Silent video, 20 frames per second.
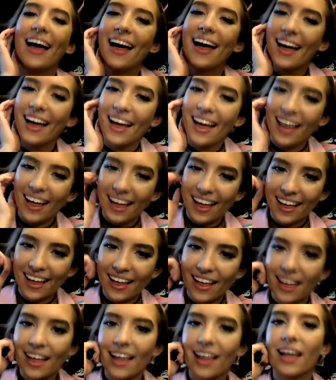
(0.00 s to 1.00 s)
You know, like,
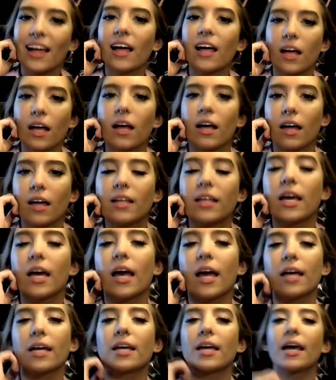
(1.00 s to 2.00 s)

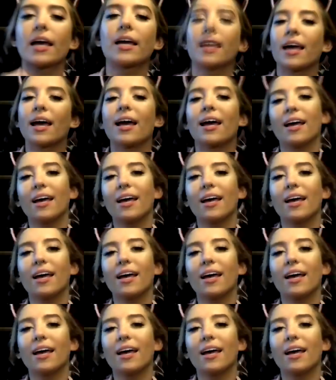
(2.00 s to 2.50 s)
narcissist